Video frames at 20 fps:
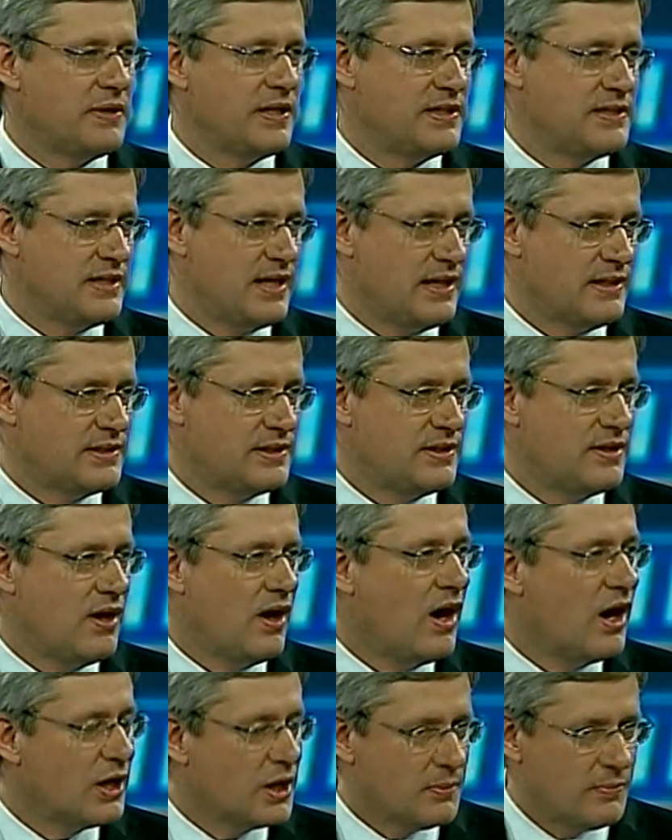conducted
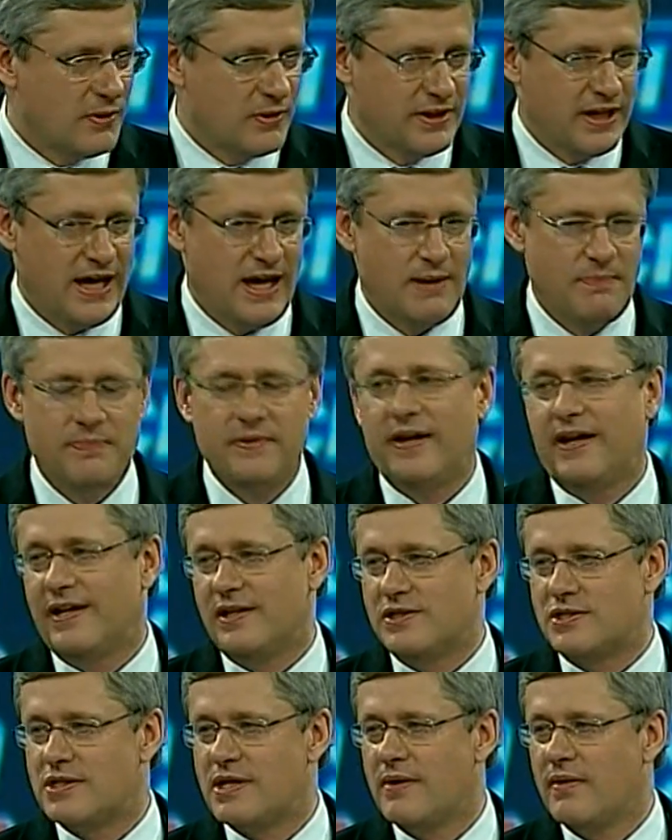honorable
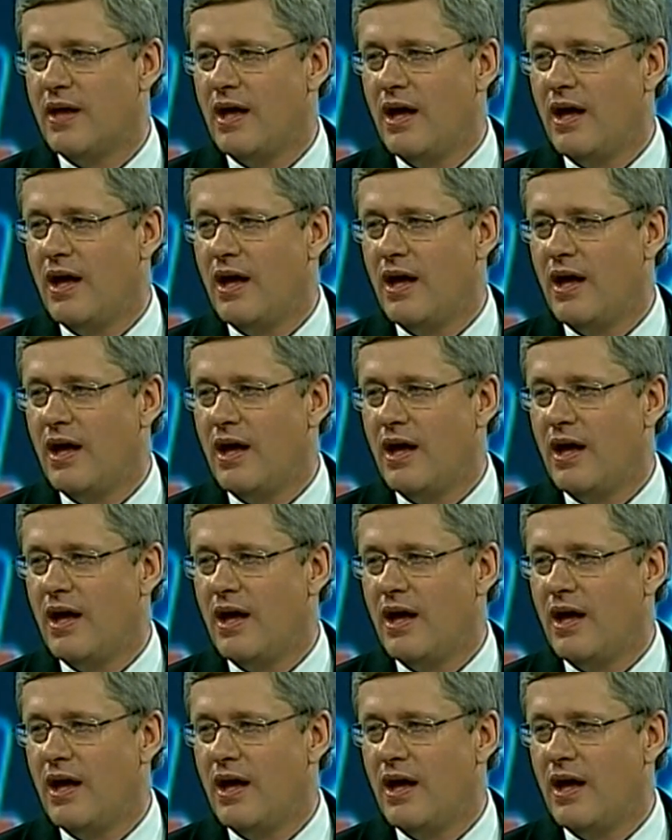campaigns.